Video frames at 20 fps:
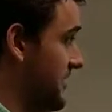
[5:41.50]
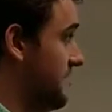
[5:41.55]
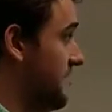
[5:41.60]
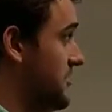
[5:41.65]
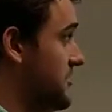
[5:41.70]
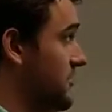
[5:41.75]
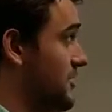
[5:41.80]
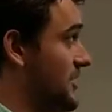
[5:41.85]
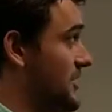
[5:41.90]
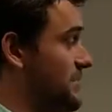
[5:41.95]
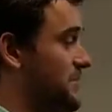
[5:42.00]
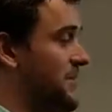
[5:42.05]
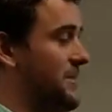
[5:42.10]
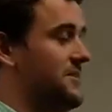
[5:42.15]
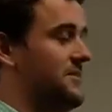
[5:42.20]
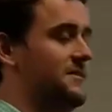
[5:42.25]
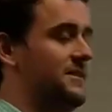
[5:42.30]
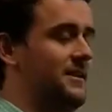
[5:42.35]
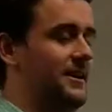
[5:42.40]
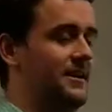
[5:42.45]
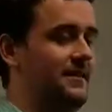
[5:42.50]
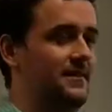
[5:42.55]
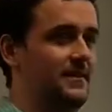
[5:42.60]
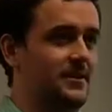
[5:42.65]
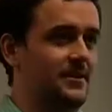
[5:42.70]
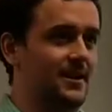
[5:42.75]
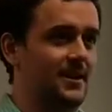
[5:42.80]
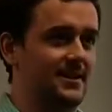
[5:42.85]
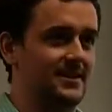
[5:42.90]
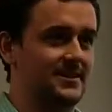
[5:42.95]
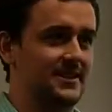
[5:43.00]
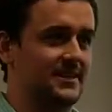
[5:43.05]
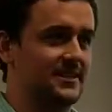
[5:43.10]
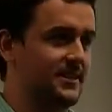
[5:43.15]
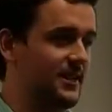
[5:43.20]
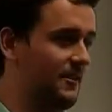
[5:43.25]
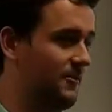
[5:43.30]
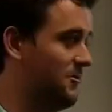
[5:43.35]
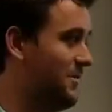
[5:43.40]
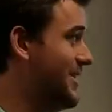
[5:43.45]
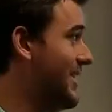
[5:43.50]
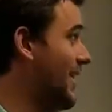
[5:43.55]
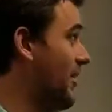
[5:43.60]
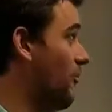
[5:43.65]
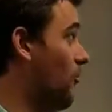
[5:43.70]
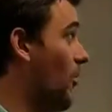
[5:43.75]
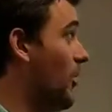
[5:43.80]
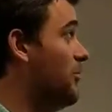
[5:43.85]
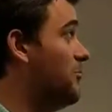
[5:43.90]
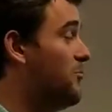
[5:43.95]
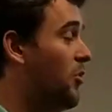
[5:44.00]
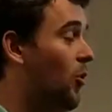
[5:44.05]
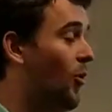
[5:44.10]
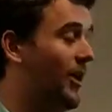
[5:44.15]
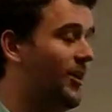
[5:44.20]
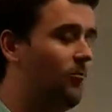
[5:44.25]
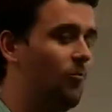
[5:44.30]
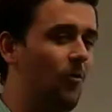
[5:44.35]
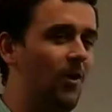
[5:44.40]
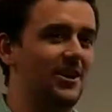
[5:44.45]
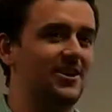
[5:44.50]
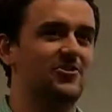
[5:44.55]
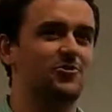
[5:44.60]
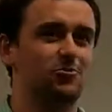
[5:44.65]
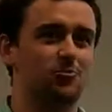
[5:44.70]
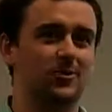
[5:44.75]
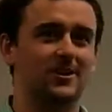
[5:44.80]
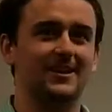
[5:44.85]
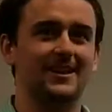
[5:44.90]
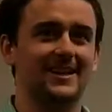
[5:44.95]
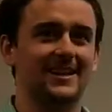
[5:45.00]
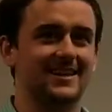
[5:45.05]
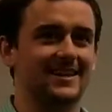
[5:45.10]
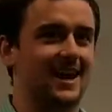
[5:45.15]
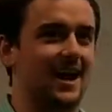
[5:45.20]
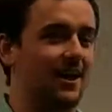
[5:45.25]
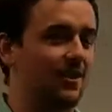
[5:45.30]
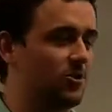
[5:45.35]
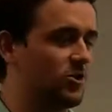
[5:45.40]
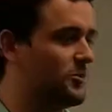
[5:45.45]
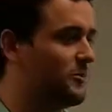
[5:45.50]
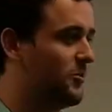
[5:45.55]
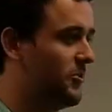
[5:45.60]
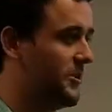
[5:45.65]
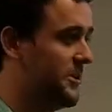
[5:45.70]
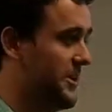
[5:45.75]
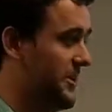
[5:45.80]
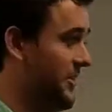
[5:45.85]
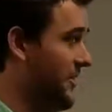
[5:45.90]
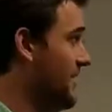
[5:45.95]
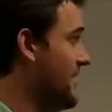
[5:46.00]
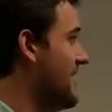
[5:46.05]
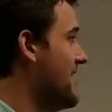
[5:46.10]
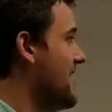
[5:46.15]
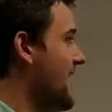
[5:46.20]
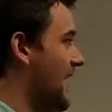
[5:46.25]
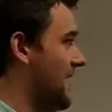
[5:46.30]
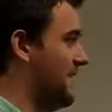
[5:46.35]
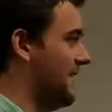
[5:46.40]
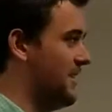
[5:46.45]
individual expense in the, in the United States government at $1.1 trillion per year, and